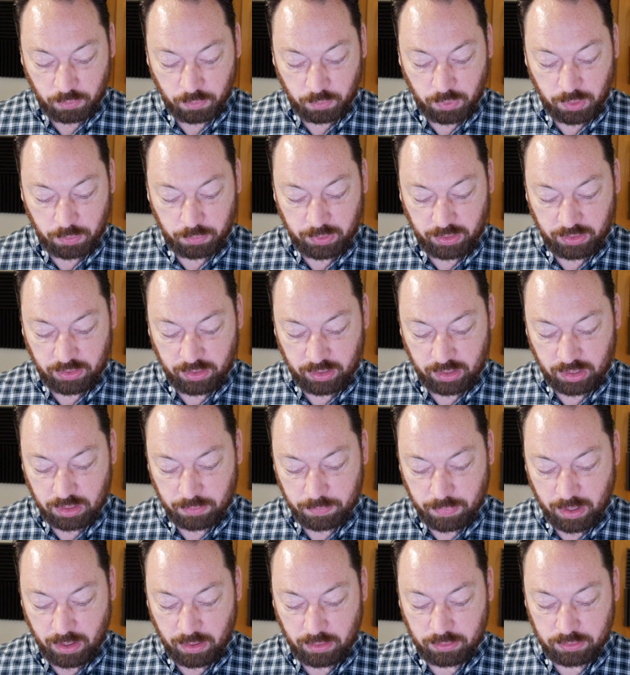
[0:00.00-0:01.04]
when we think
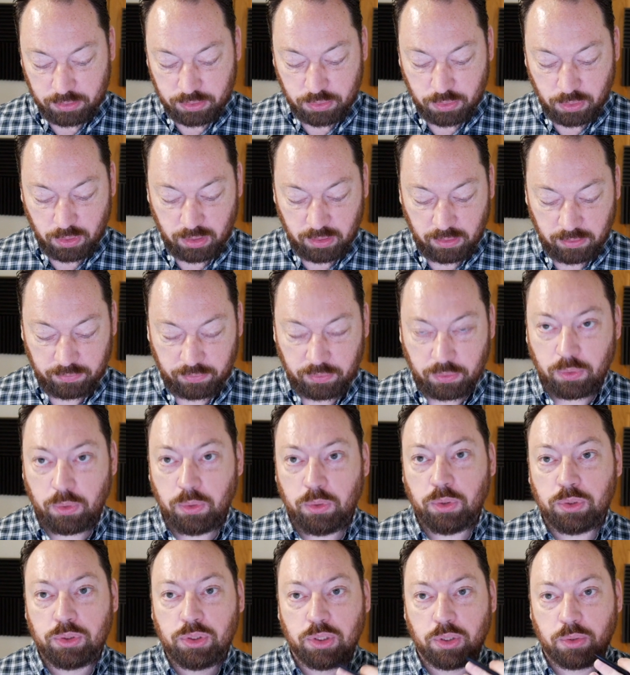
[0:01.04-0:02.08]
about sort of
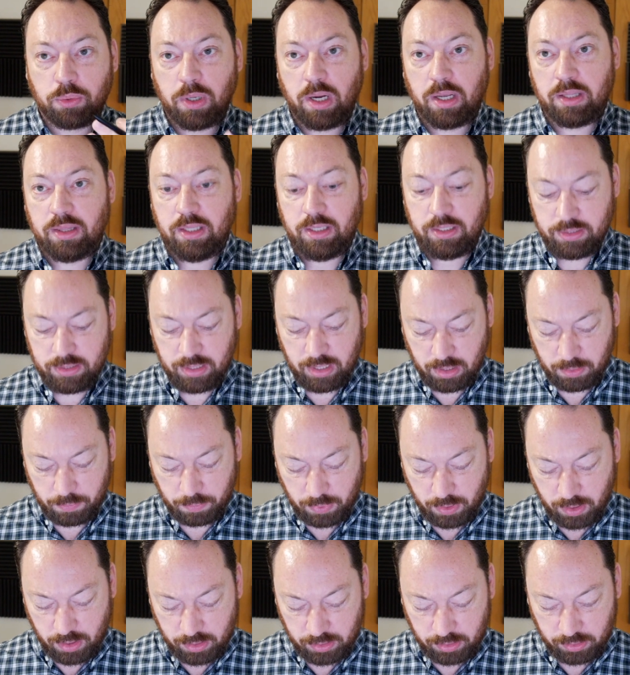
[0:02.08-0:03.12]
who should create these data
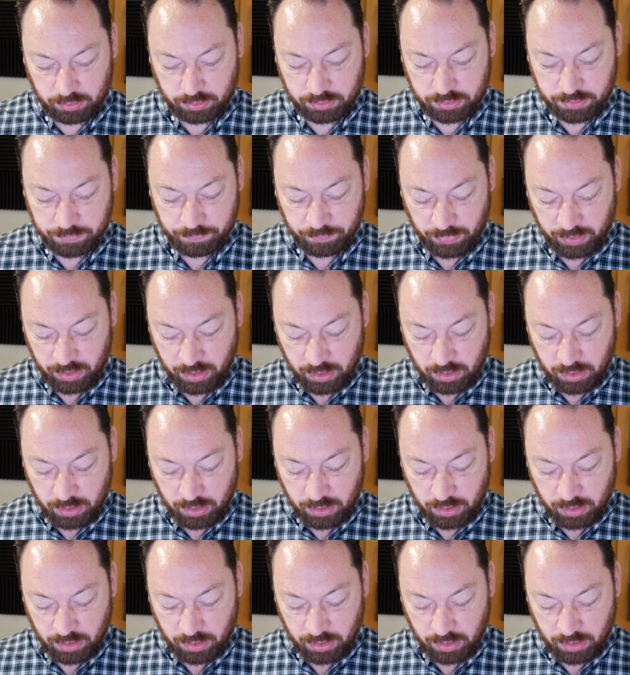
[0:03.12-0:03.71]
products,